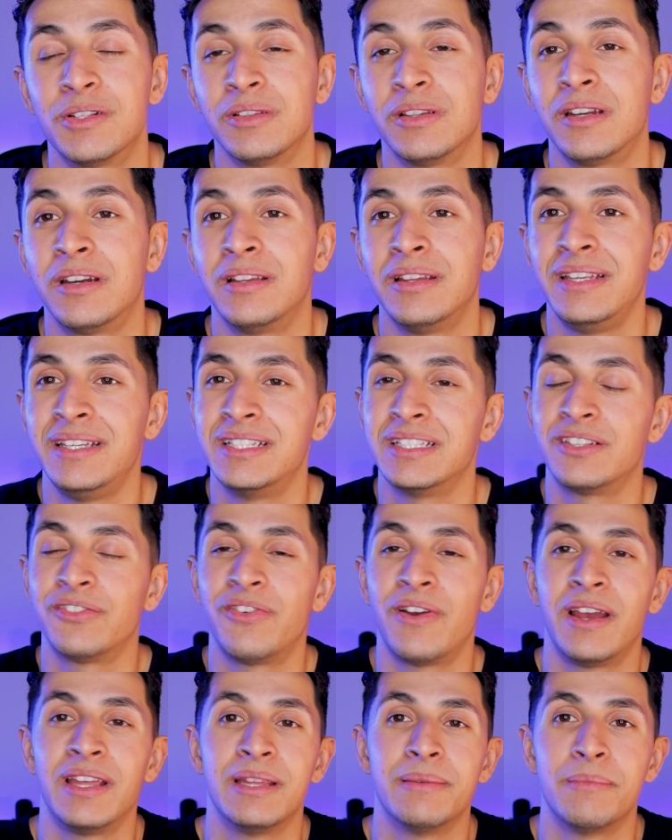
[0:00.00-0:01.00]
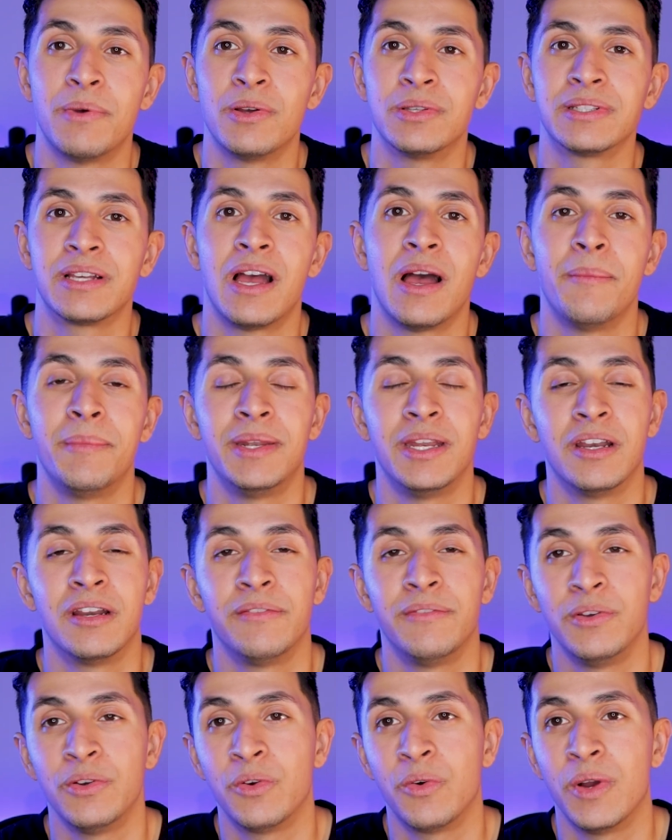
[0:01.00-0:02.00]
So literally just find the most common
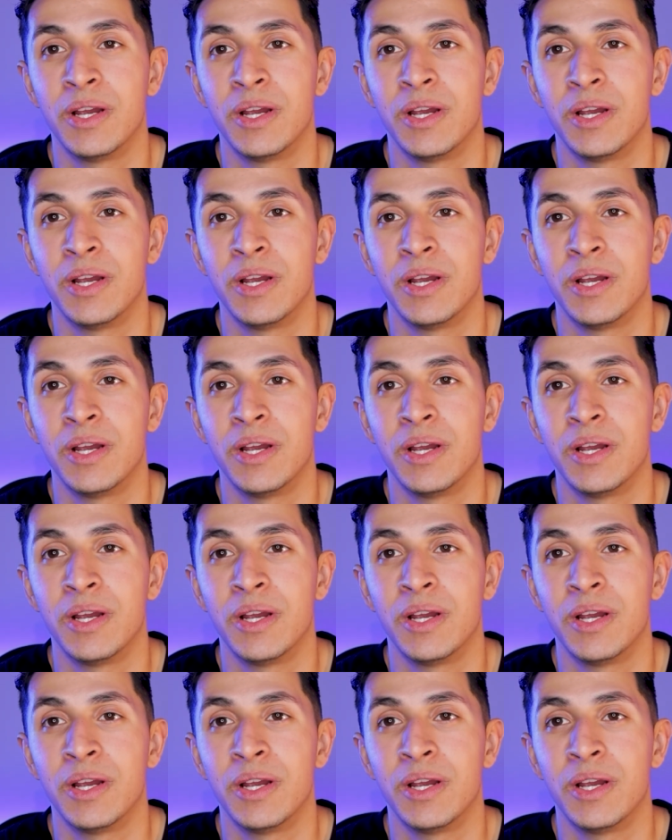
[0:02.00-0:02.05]
interview